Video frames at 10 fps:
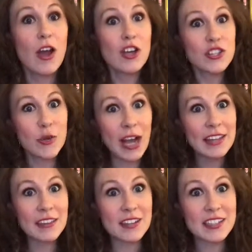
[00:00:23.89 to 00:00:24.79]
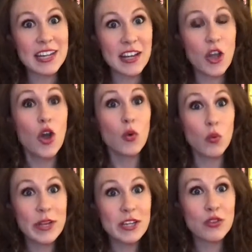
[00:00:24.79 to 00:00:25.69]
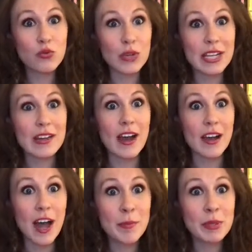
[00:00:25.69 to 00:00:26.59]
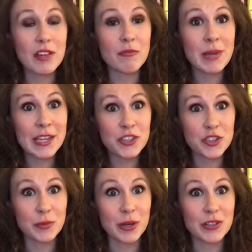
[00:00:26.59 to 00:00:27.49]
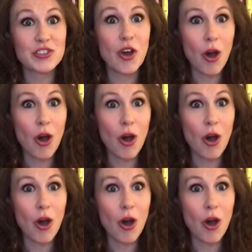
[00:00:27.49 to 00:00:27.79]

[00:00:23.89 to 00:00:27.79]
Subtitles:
So I thought today we could read a couple of picture books